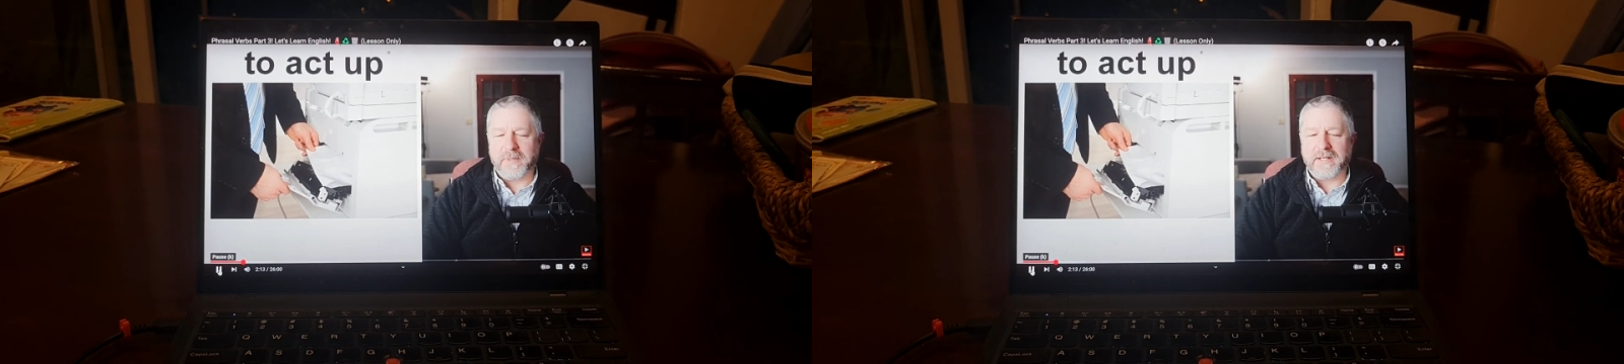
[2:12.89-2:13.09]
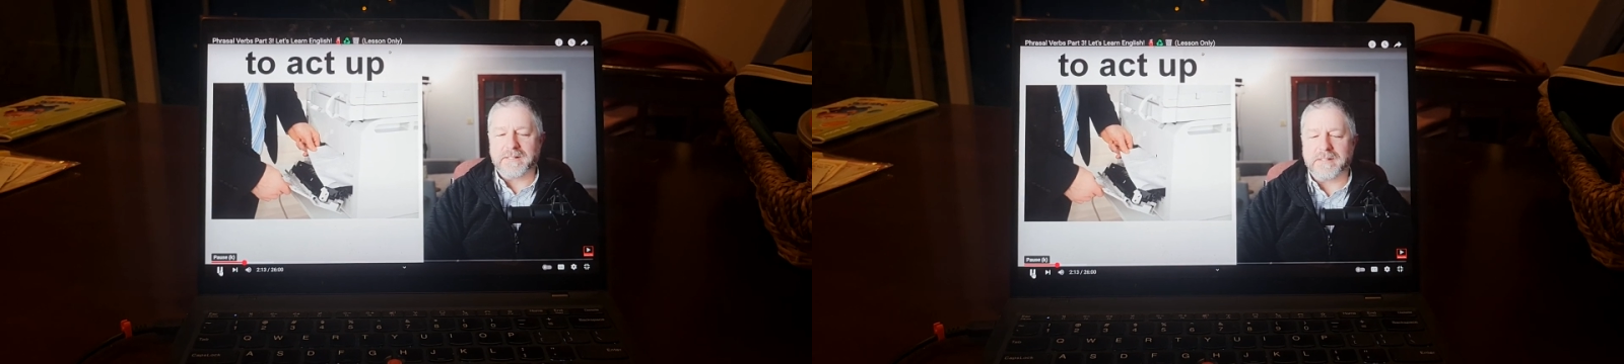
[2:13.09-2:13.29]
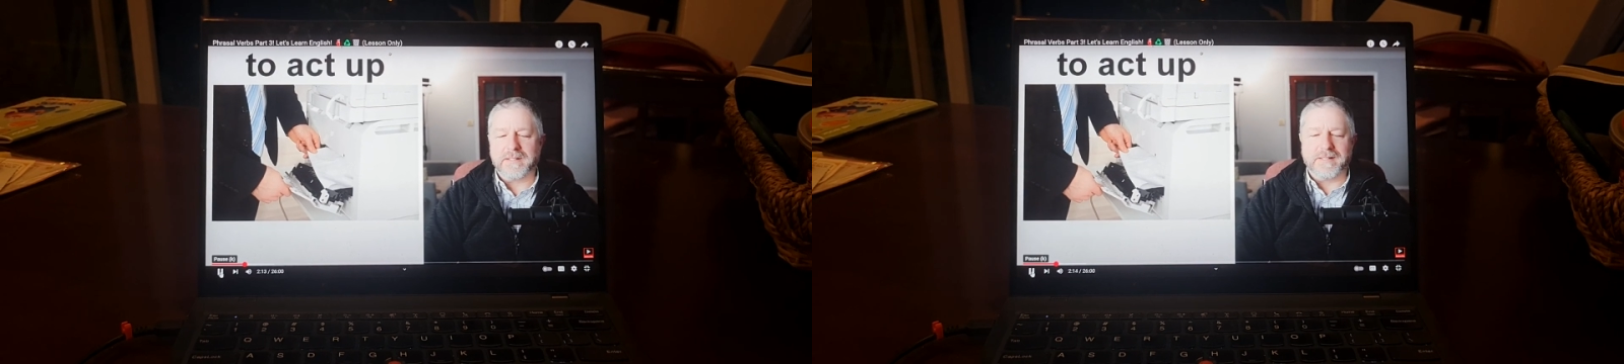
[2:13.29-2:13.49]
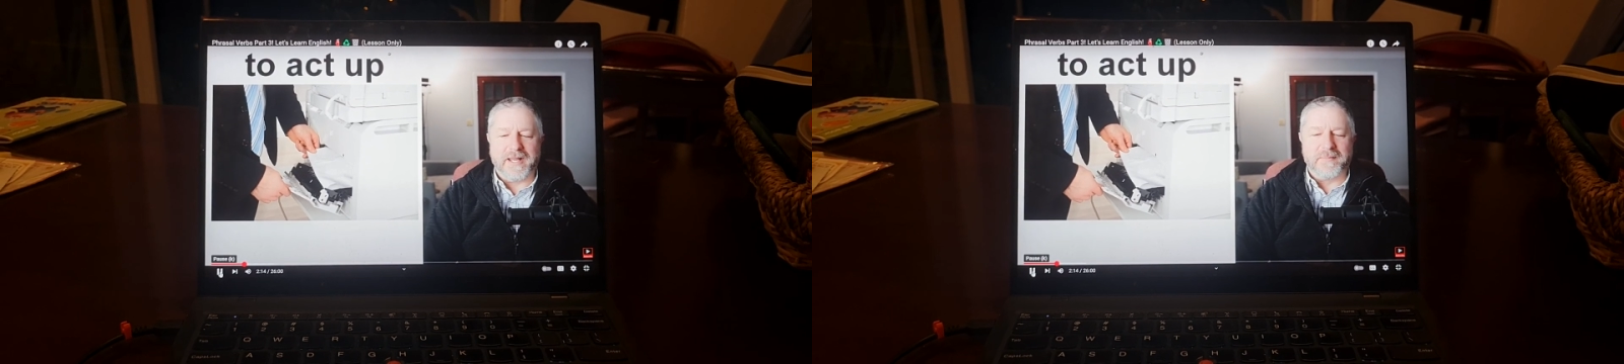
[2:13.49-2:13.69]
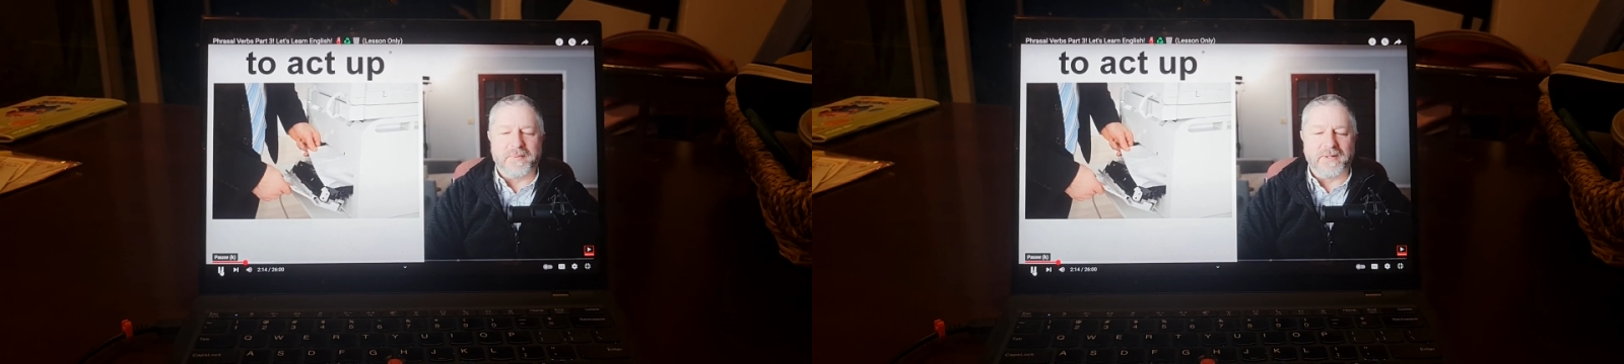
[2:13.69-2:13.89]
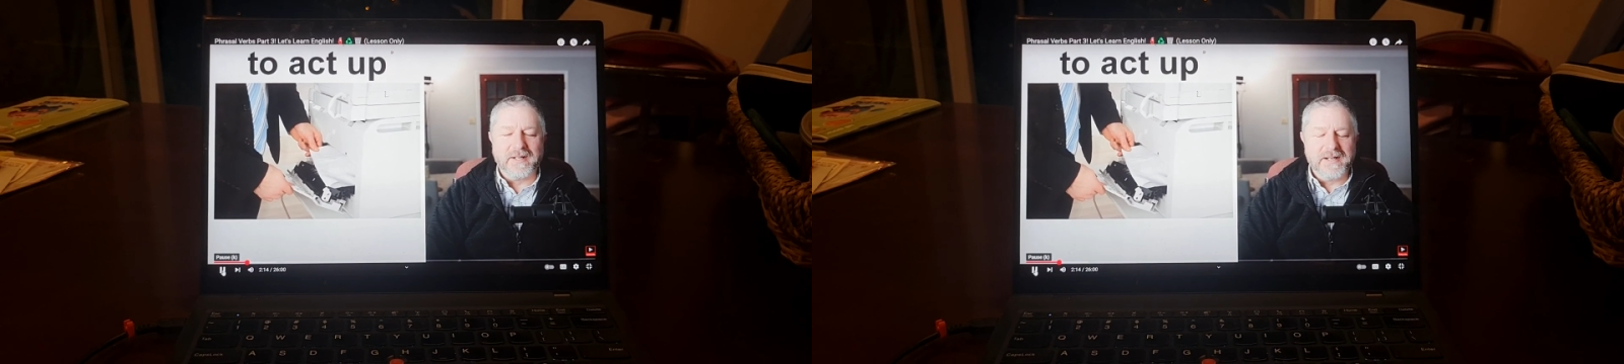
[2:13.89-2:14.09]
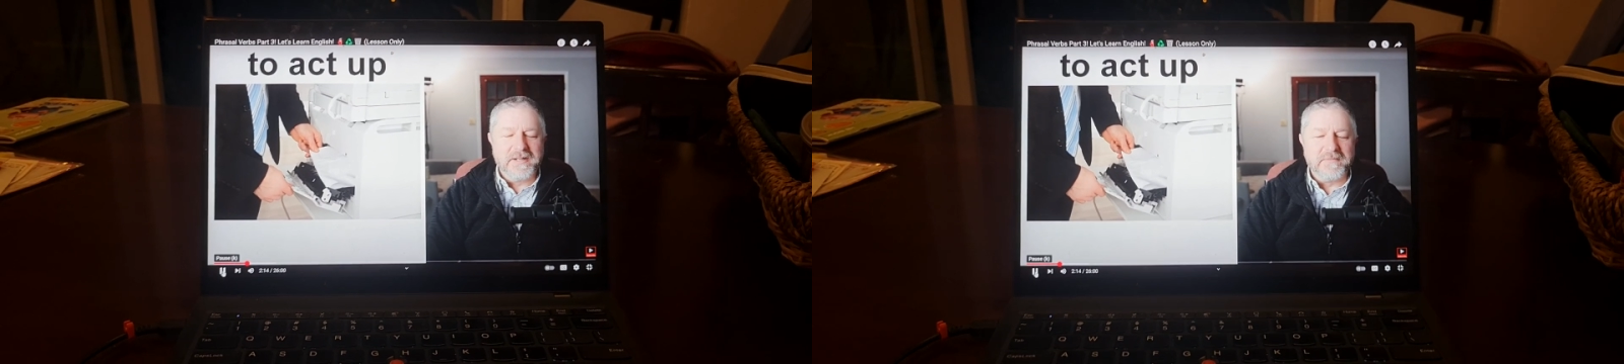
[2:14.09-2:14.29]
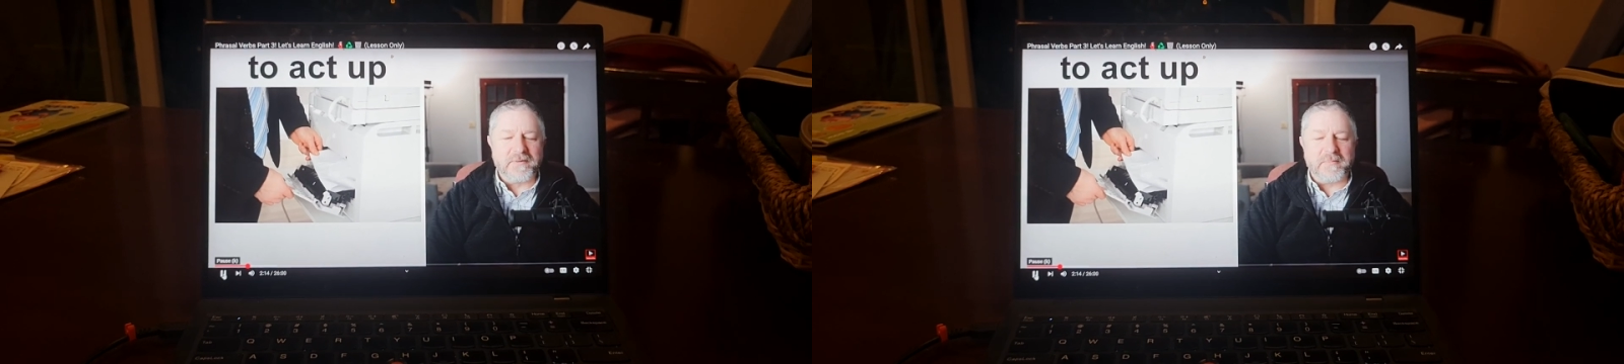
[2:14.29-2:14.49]
The biggest
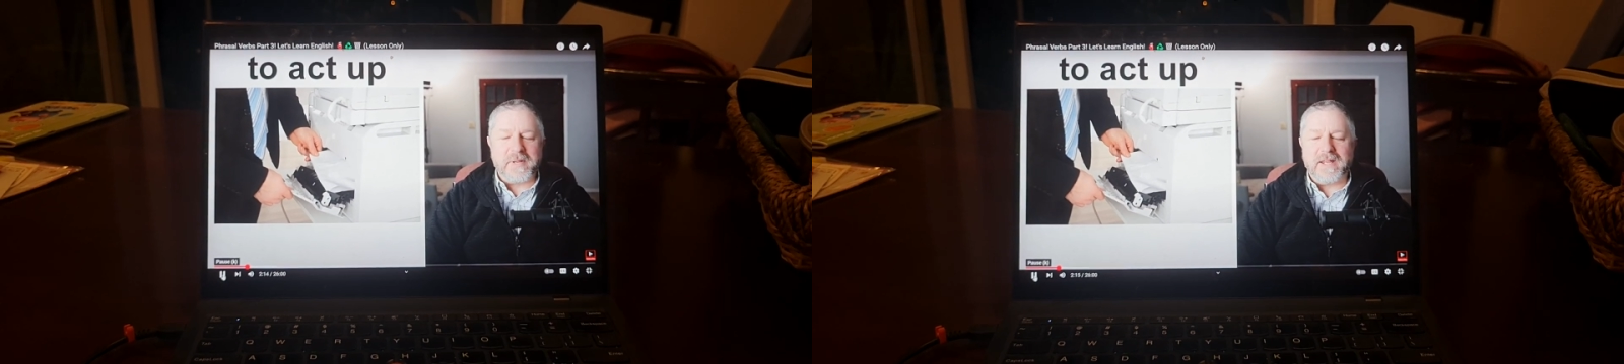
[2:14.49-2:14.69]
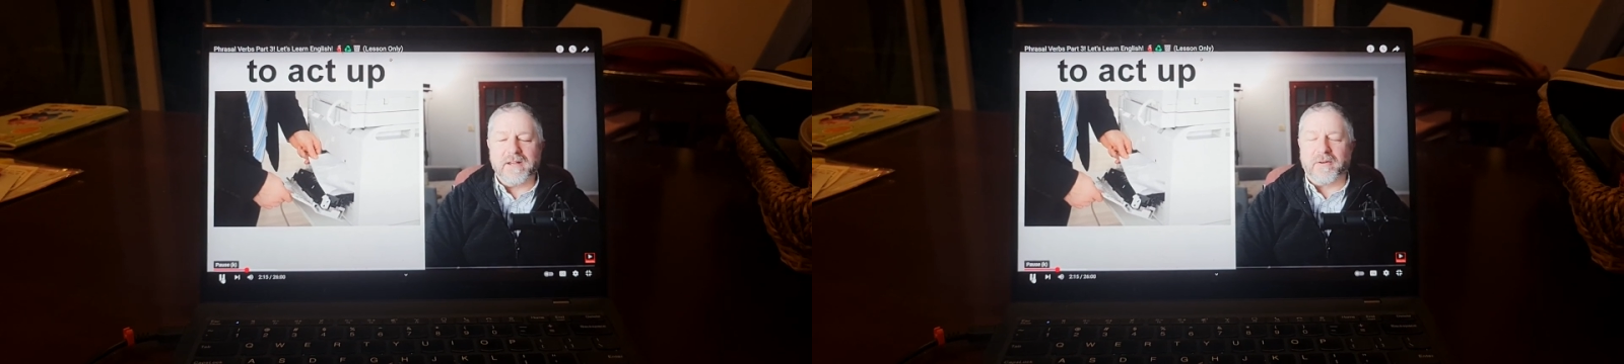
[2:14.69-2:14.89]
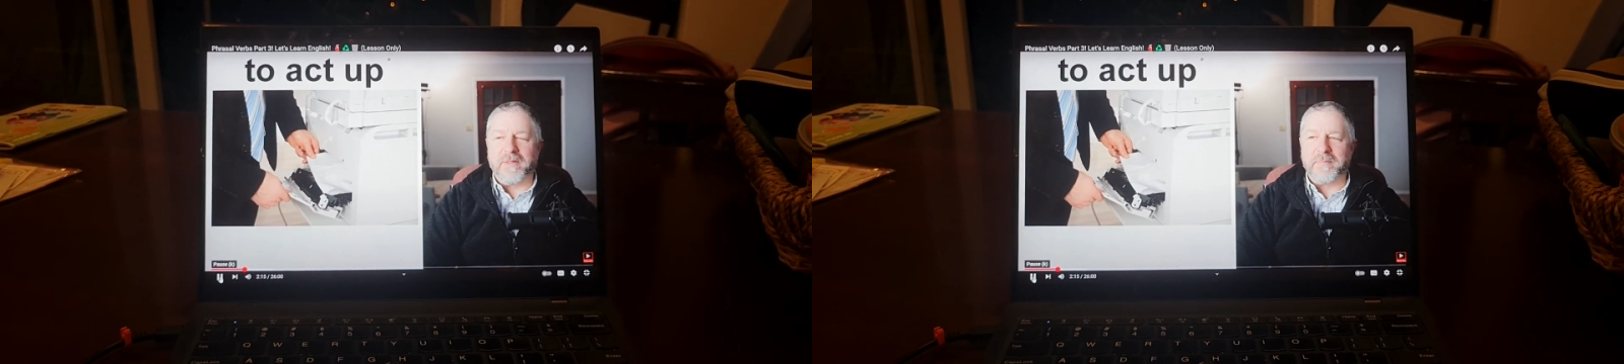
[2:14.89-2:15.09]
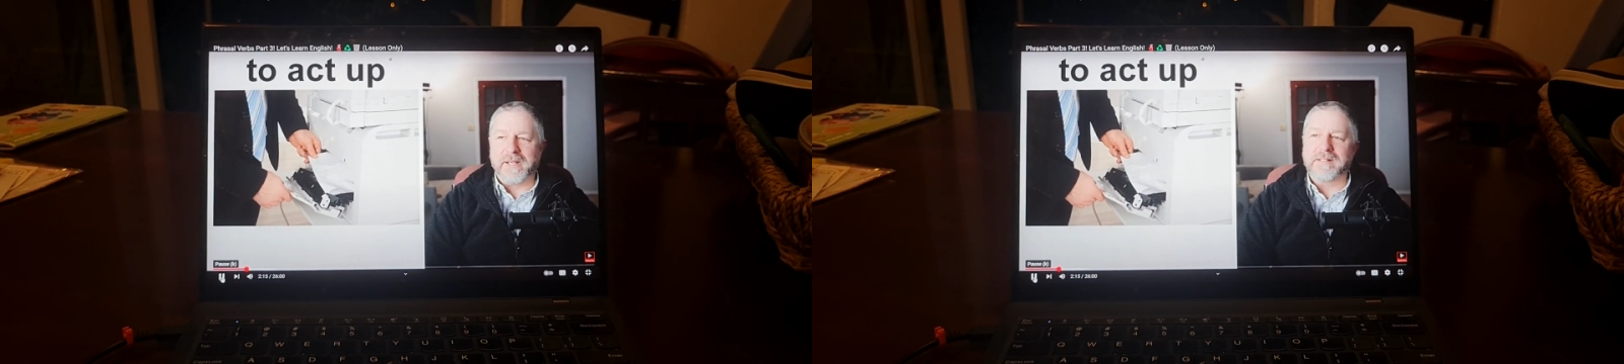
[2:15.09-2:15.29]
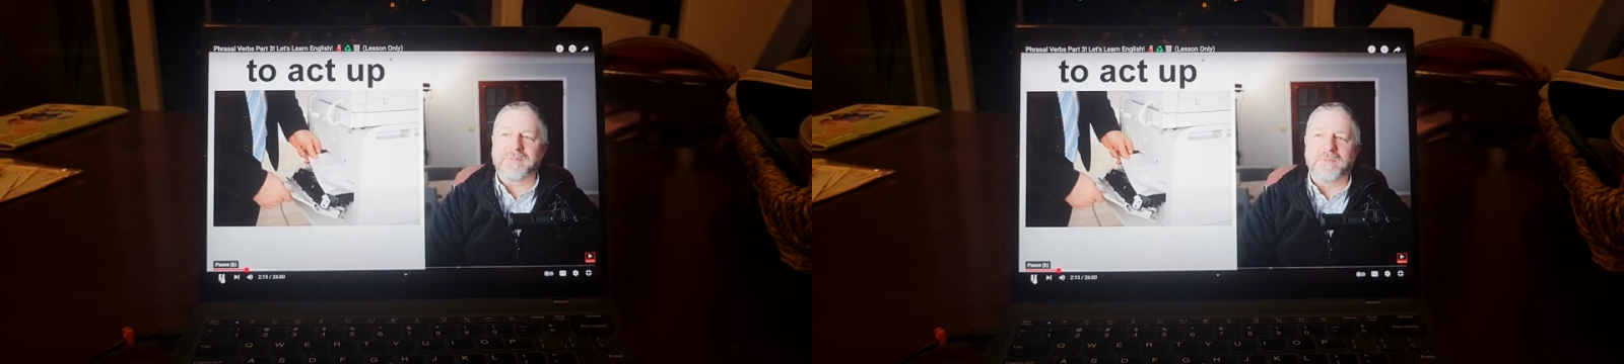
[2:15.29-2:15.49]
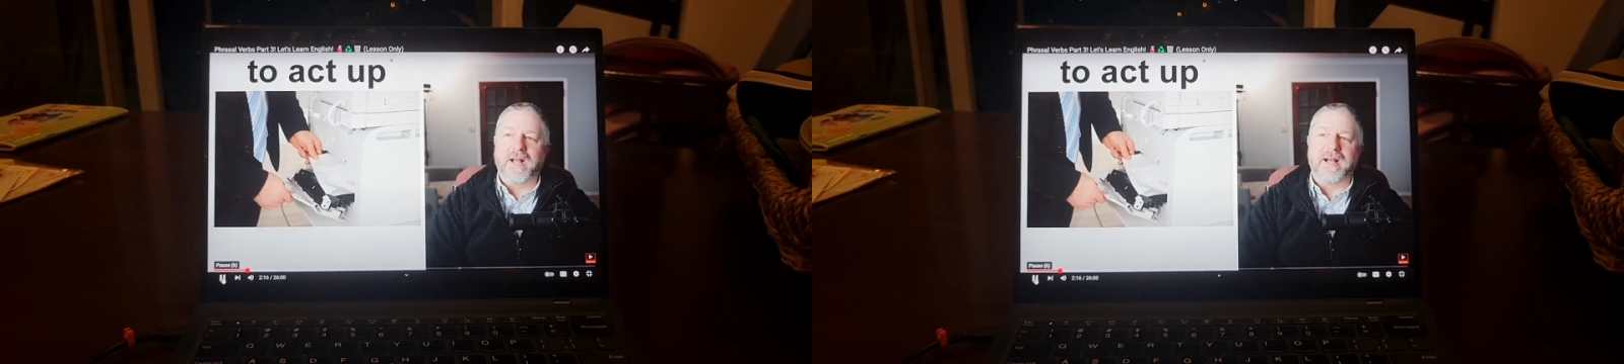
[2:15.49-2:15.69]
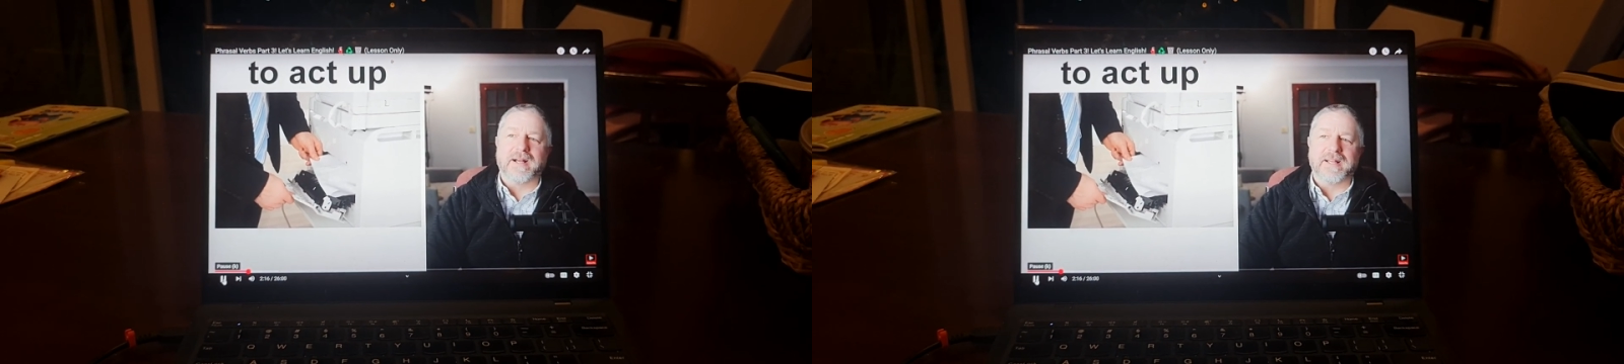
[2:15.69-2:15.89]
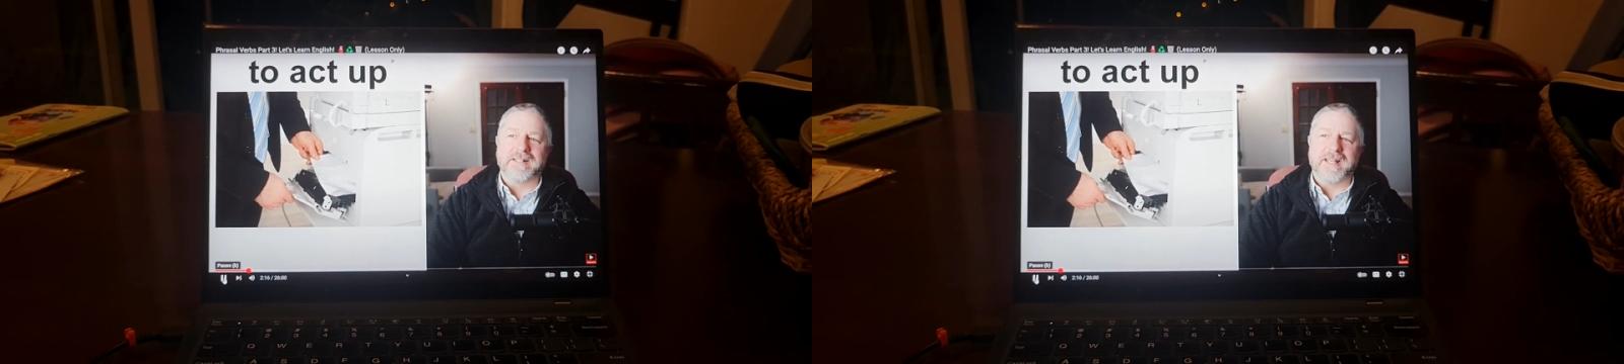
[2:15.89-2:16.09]
example for me is the
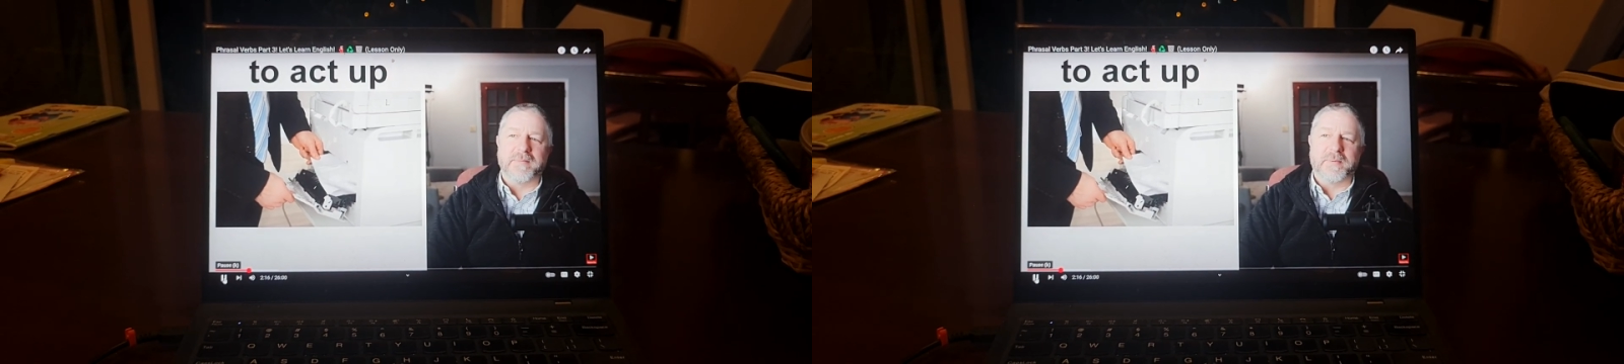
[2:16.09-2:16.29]
biggest